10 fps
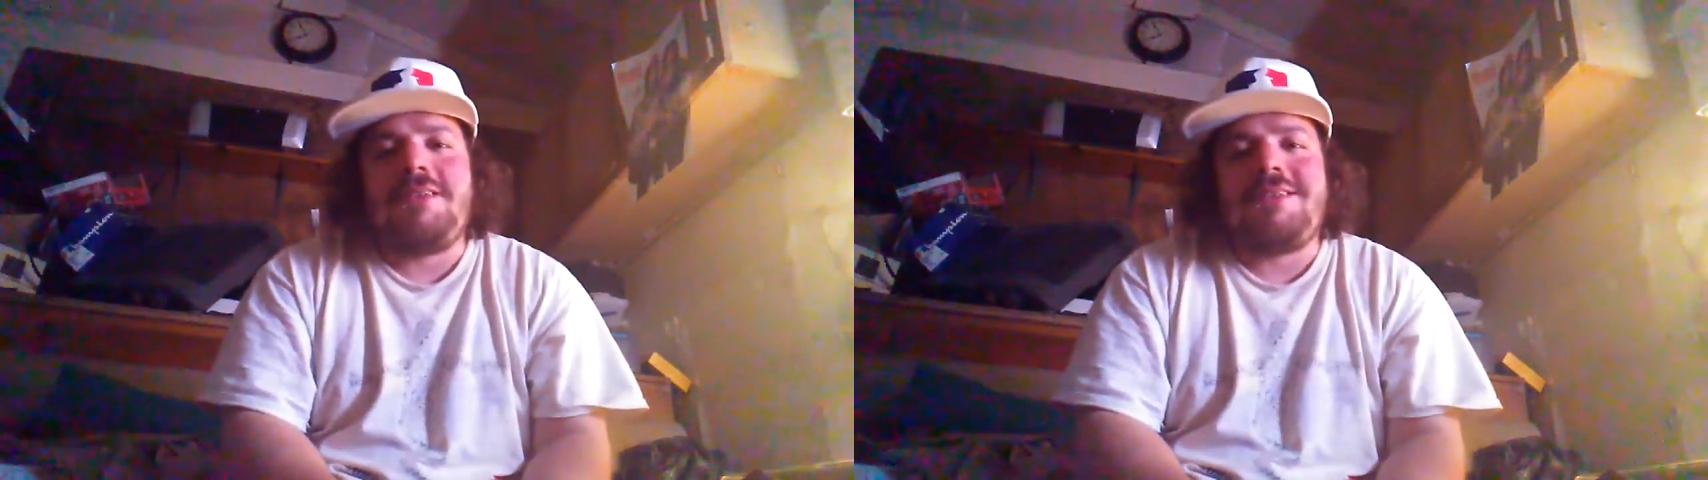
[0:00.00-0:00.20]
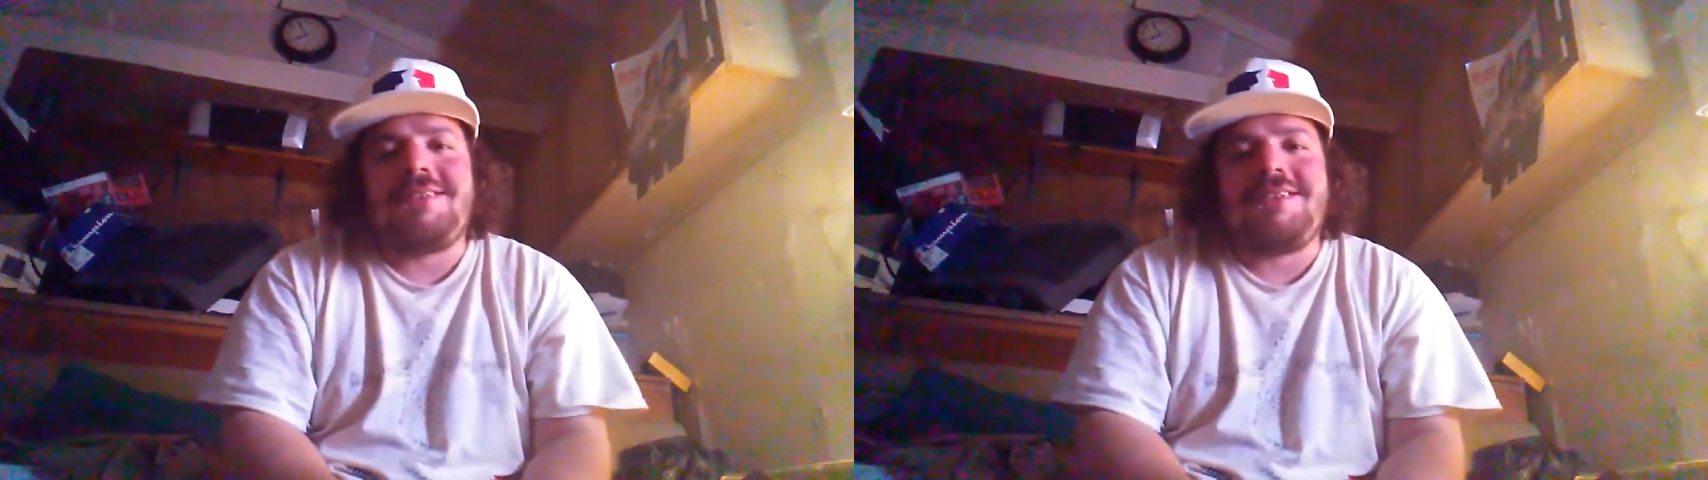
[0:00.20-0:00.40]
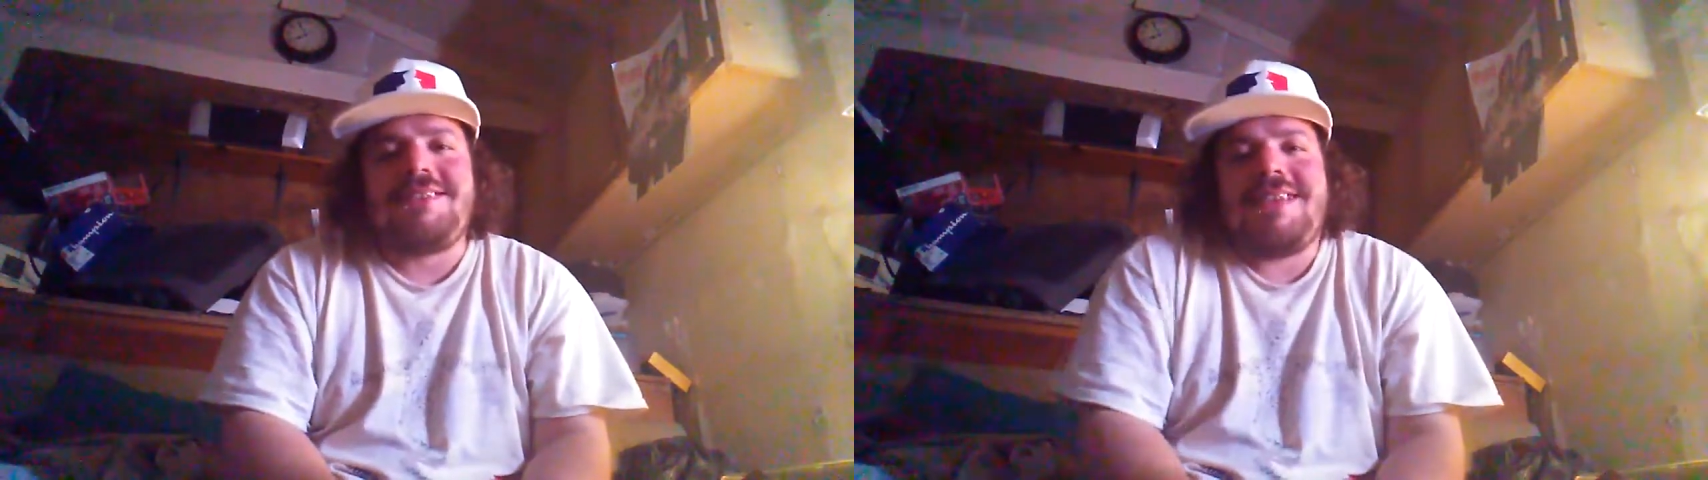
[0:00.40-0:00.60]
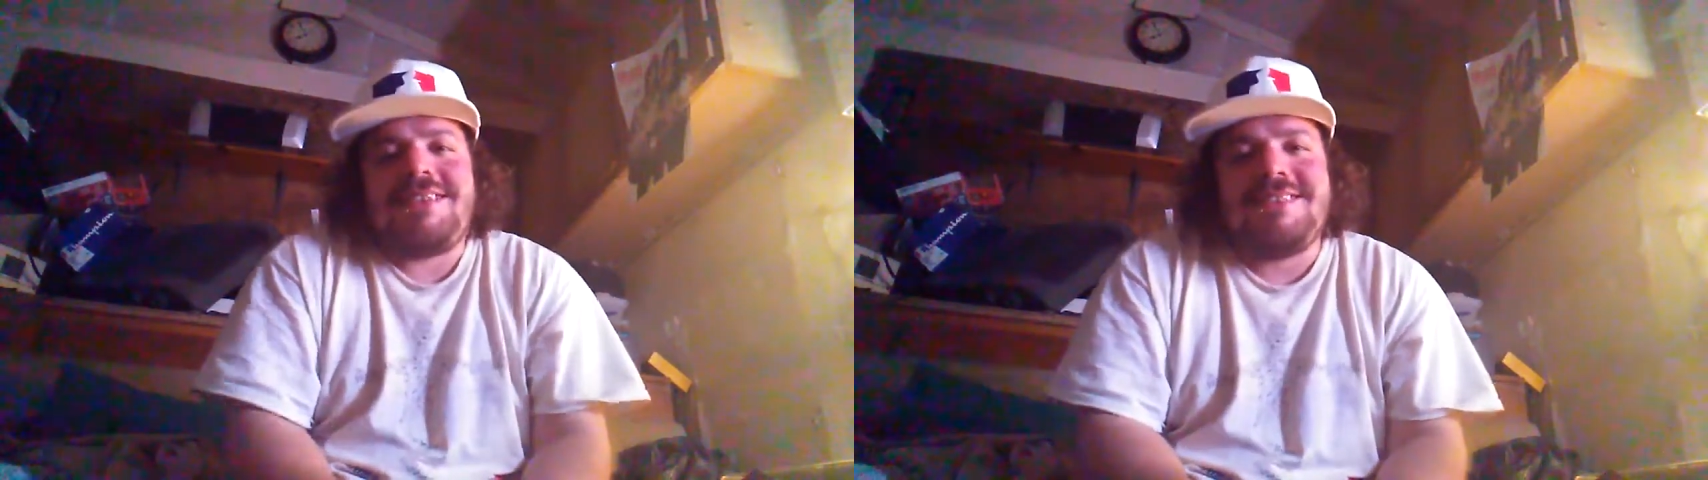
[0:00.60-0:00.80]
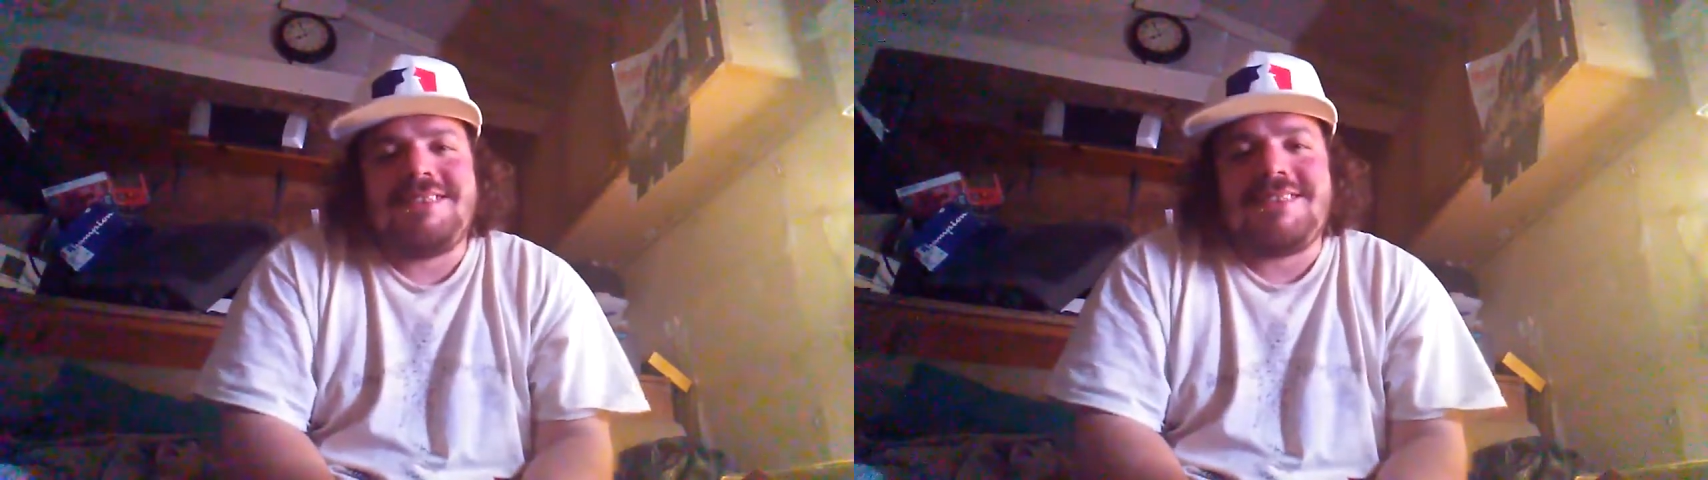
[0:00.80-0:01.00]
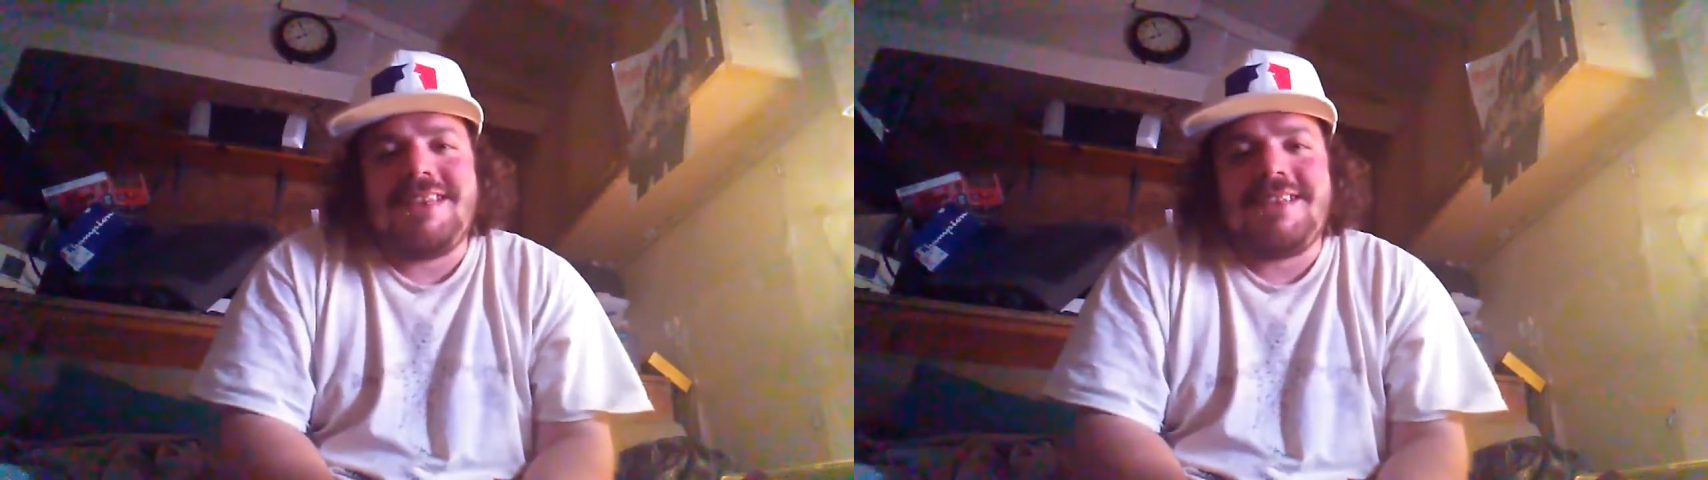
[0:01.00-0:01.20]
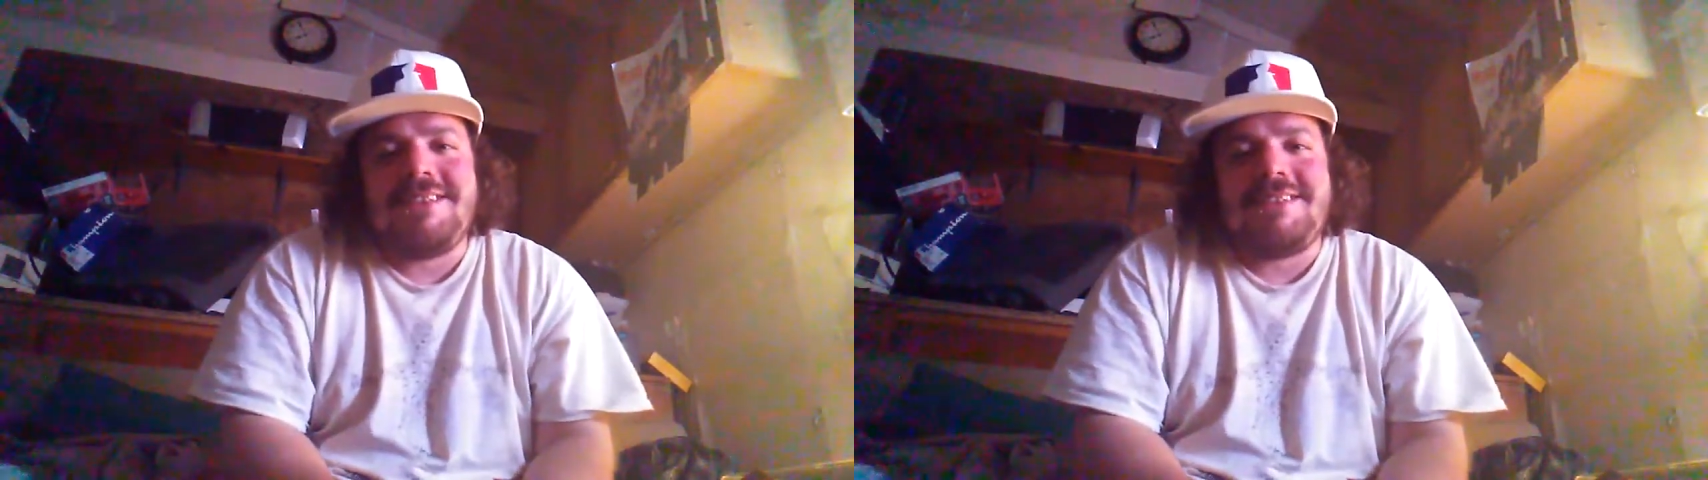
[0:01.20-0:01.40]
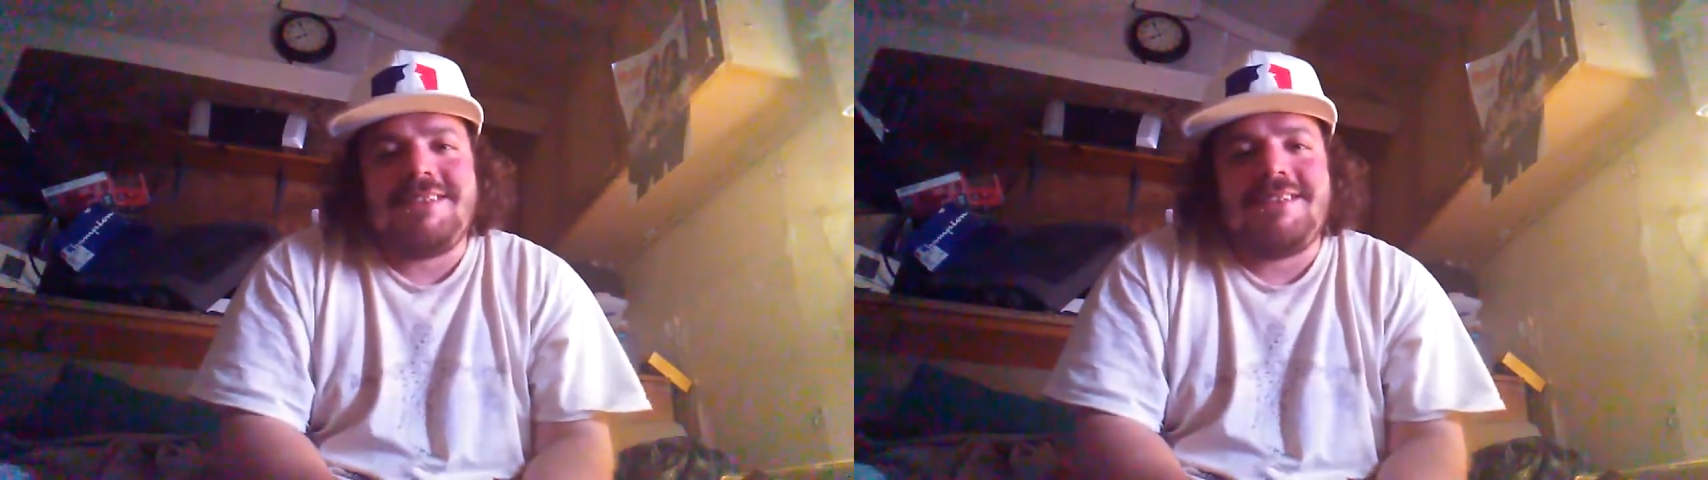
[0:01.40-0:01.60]
And she's like, she didn't say
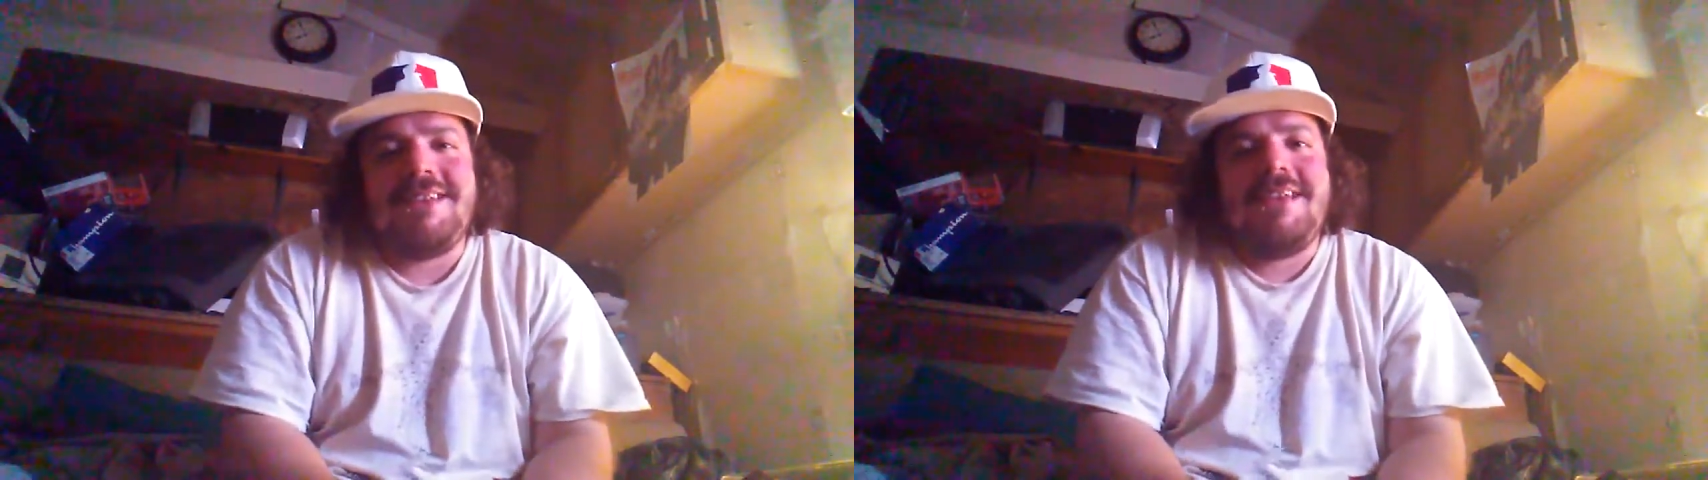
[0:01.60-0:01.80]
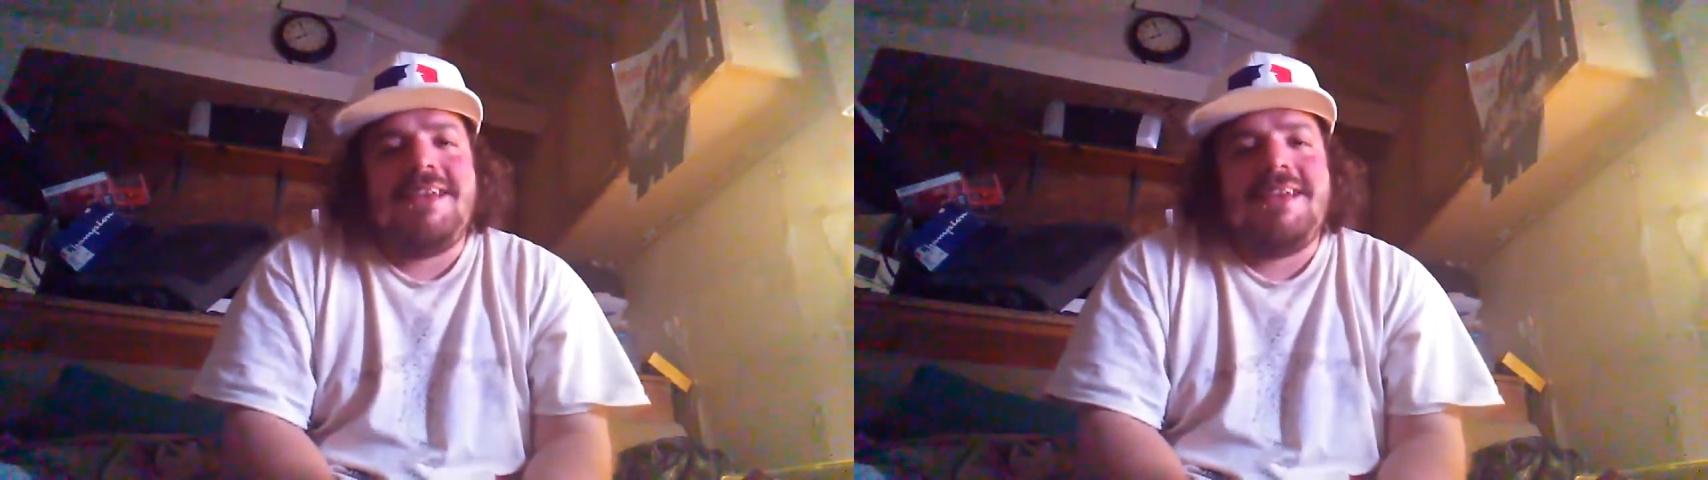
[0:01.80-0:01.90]
nothing.